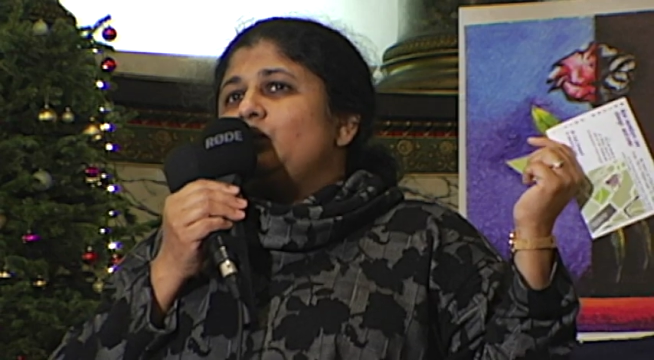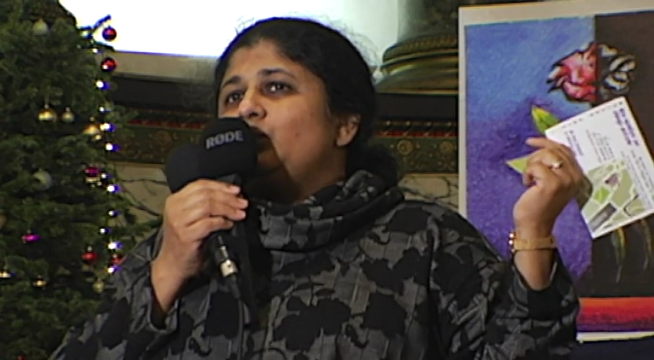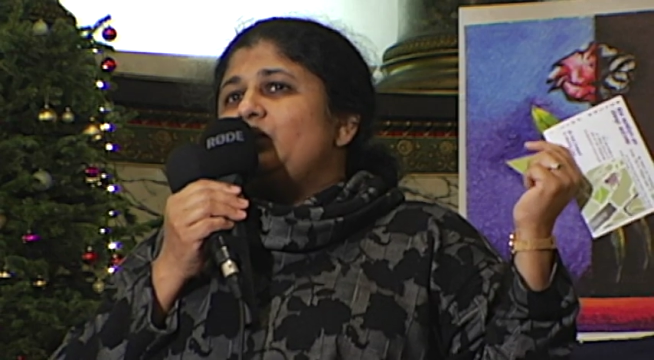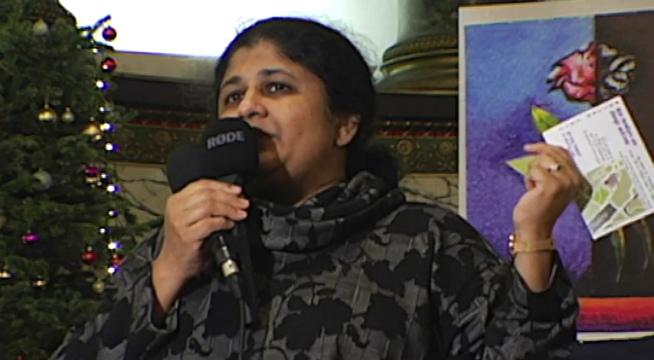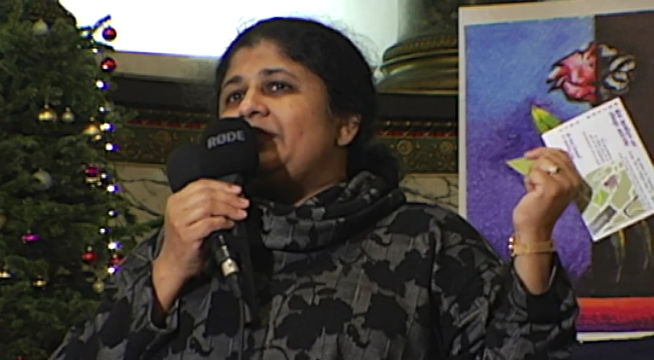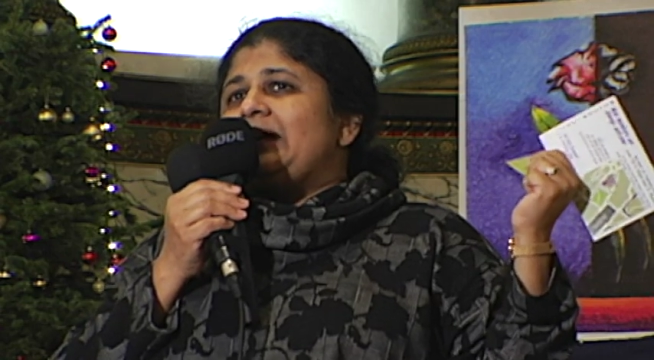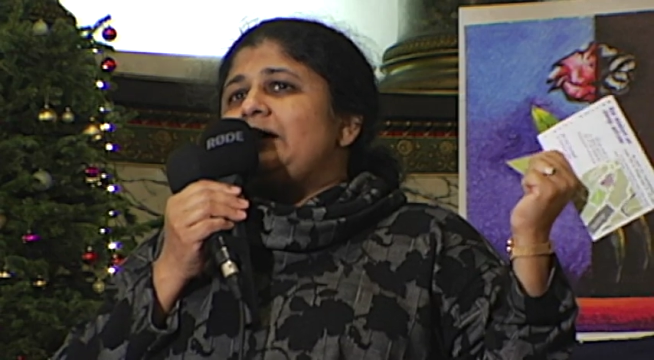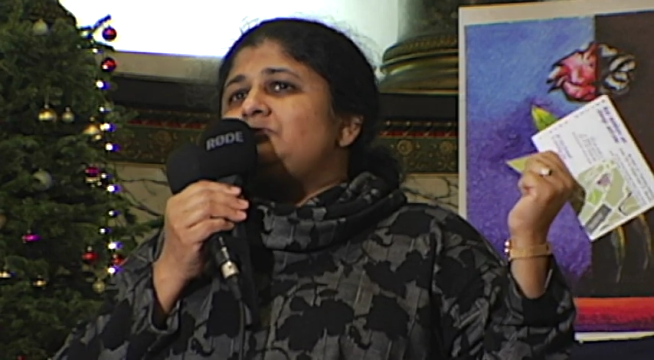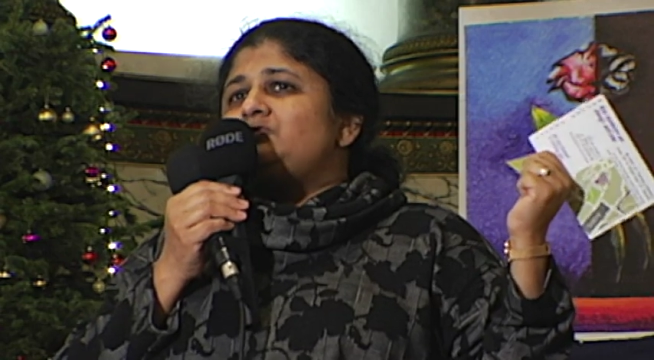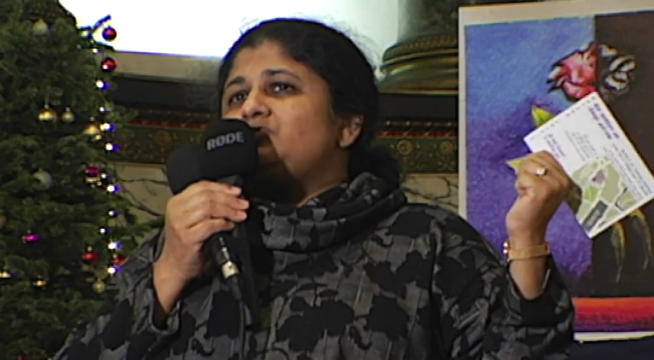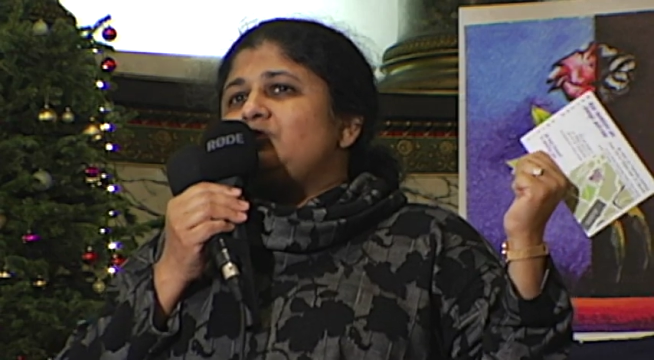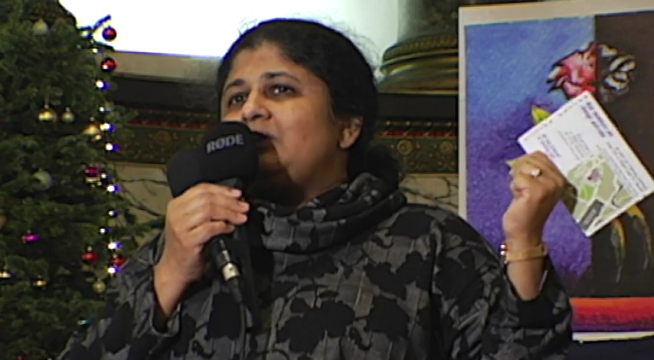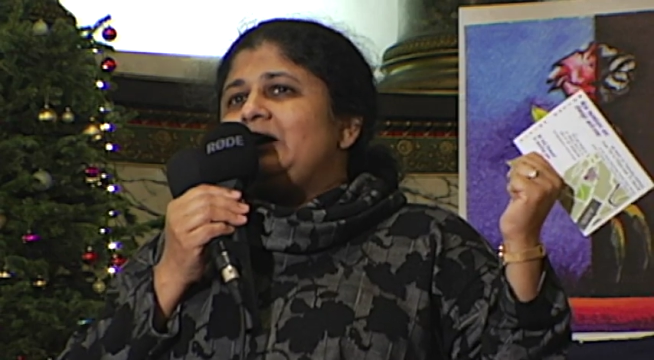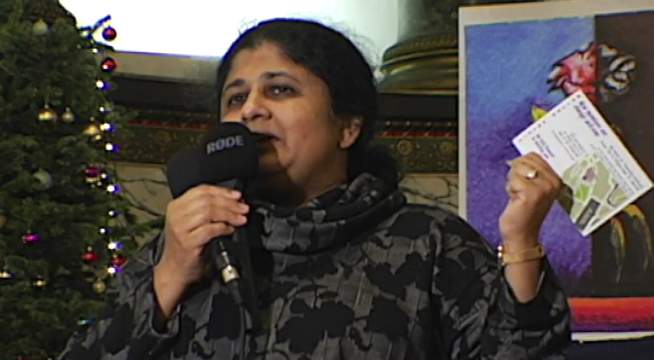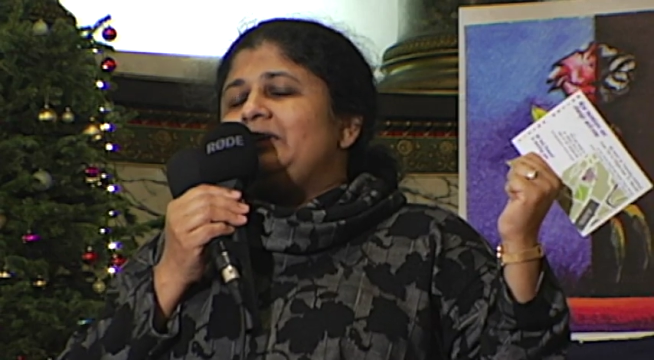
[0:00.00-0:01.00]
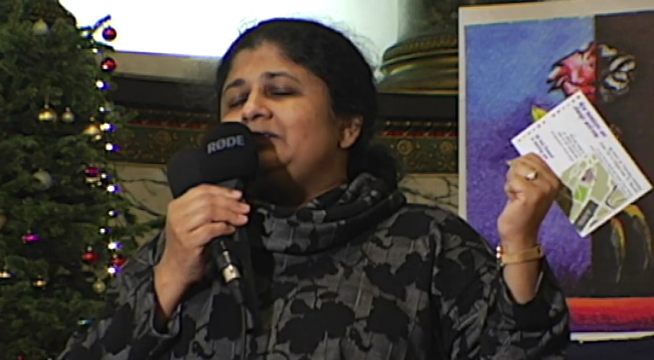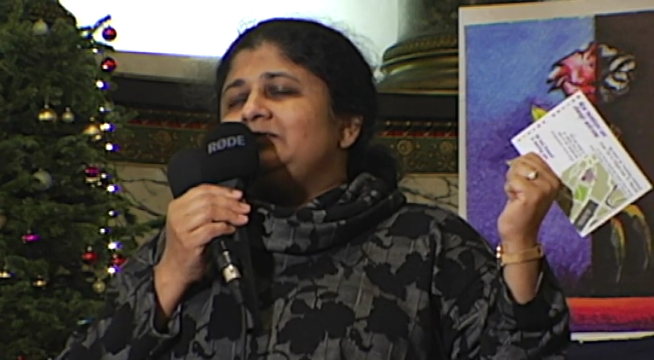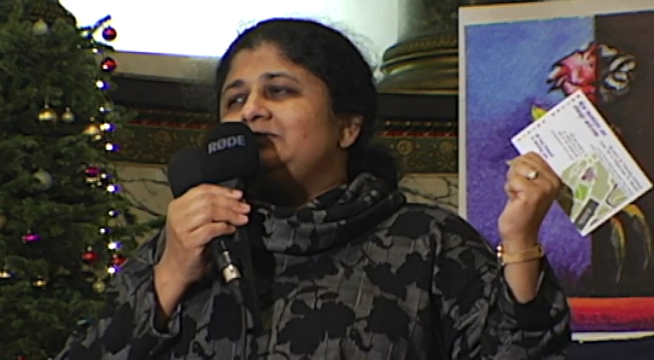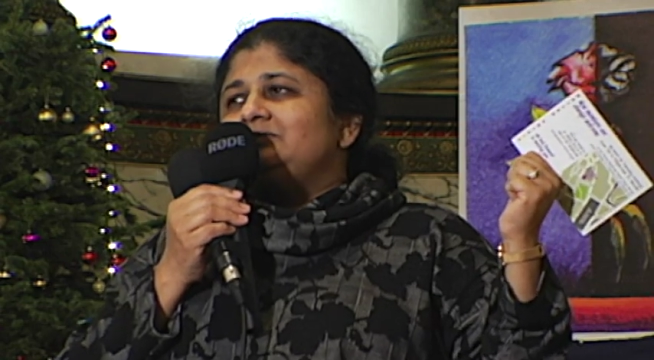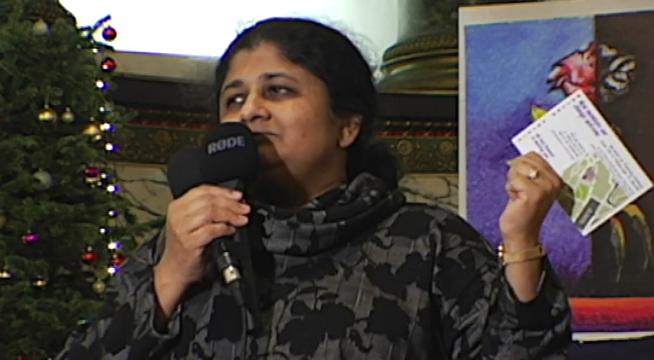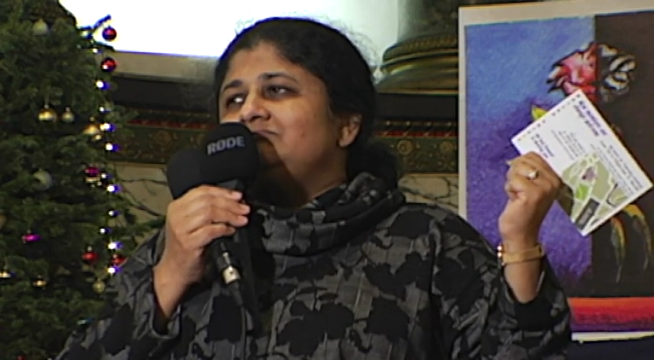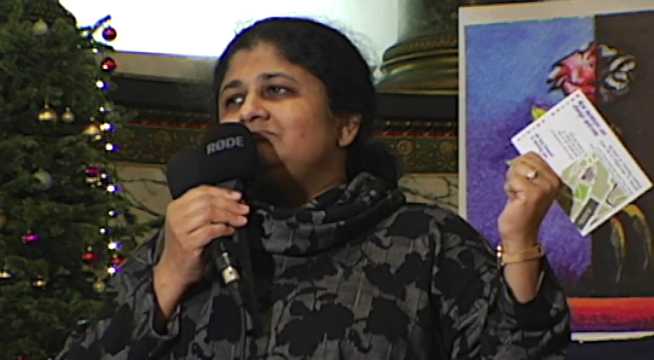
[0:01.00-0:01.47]
without trial
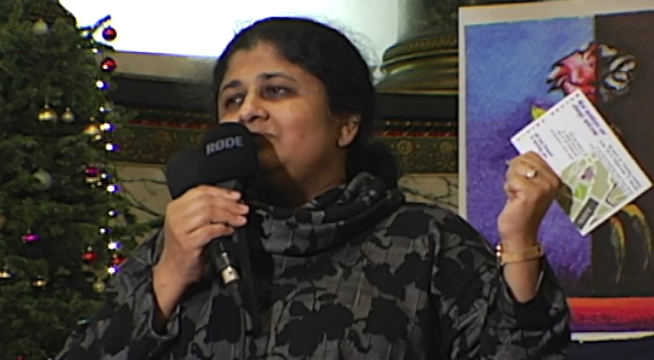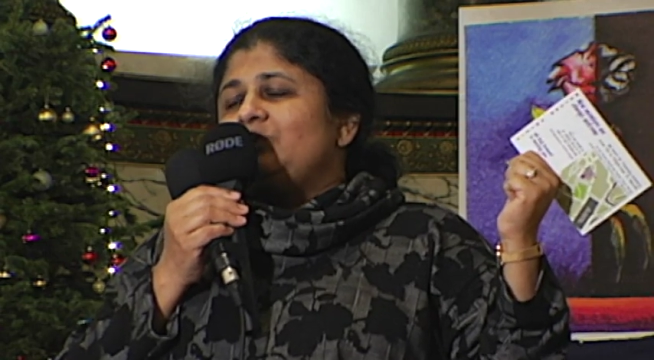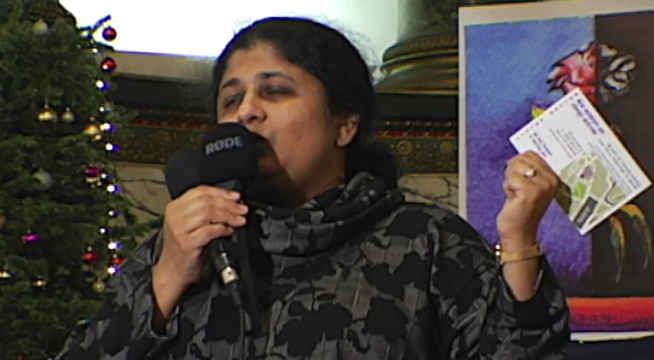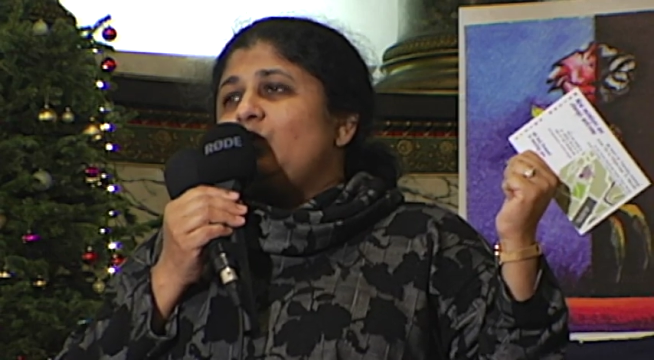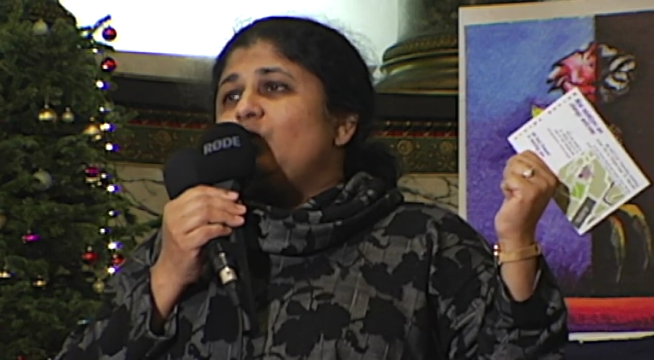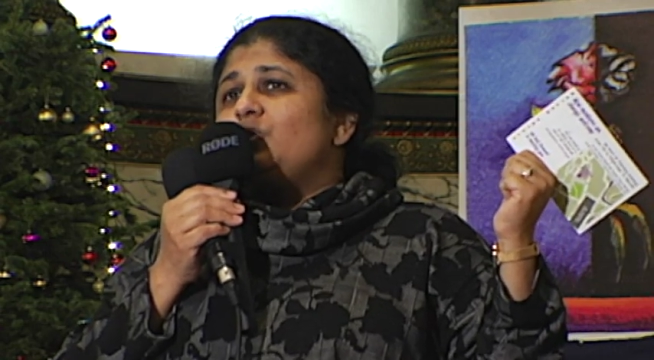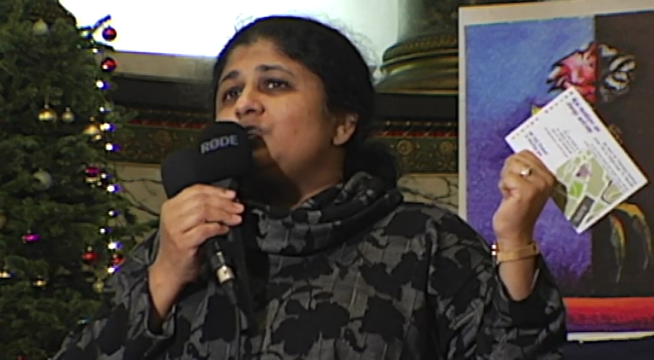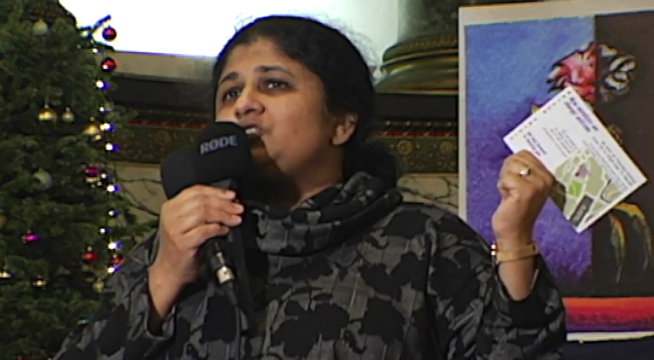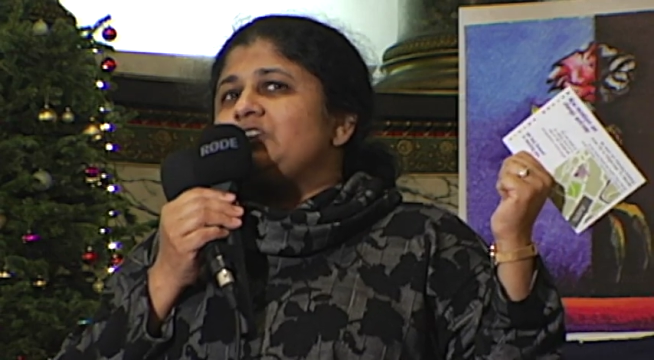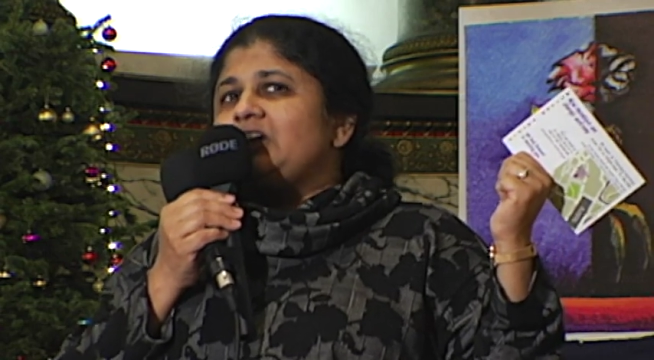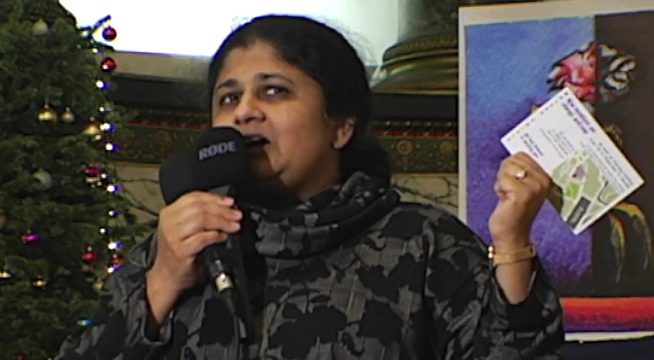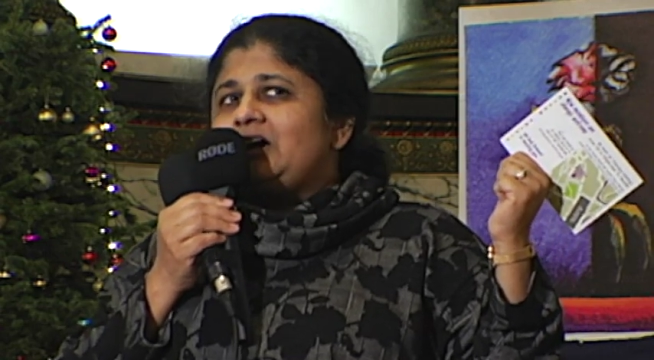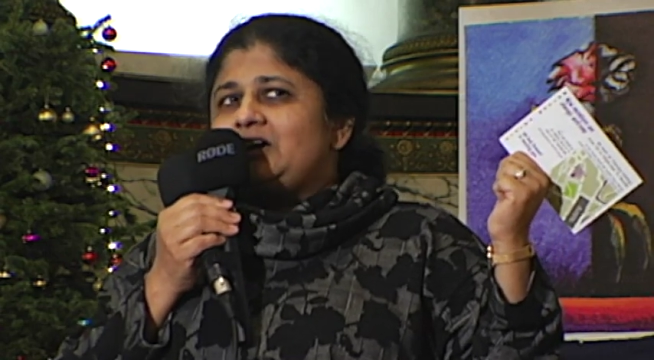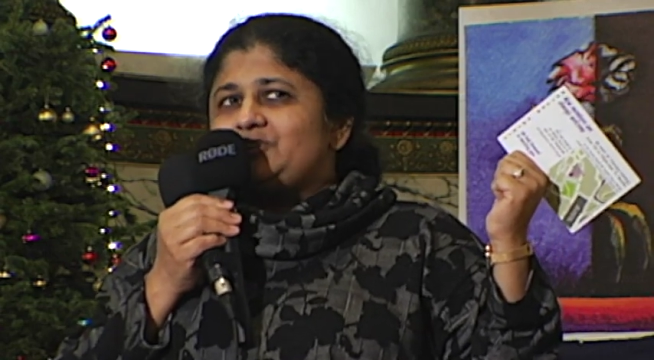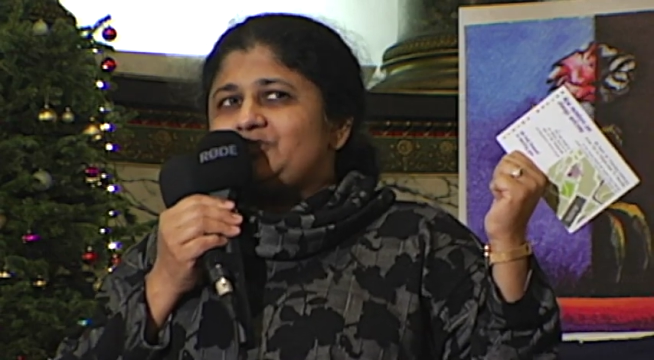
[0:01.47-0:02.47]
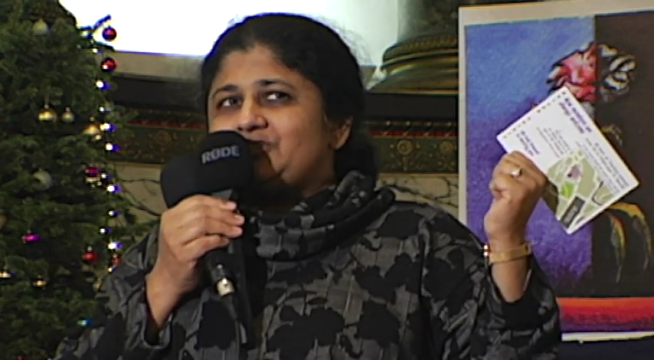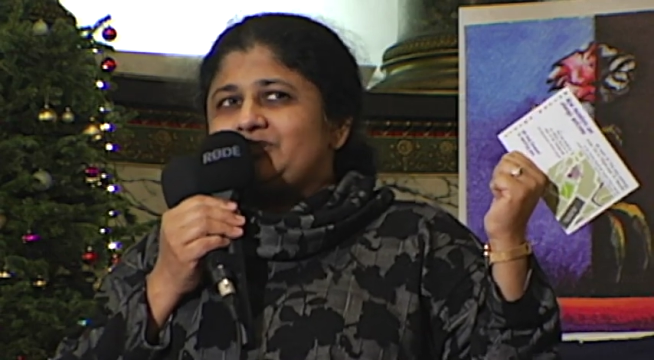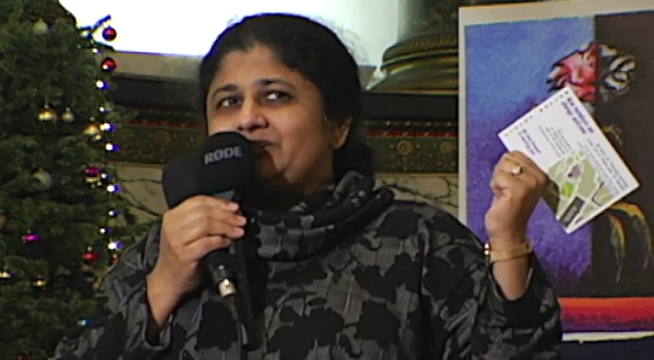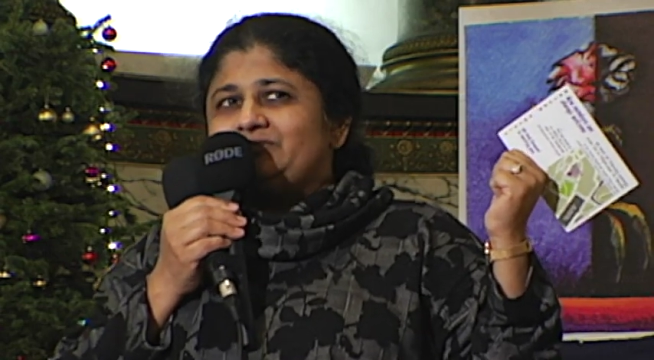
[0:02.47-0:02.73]
or charge.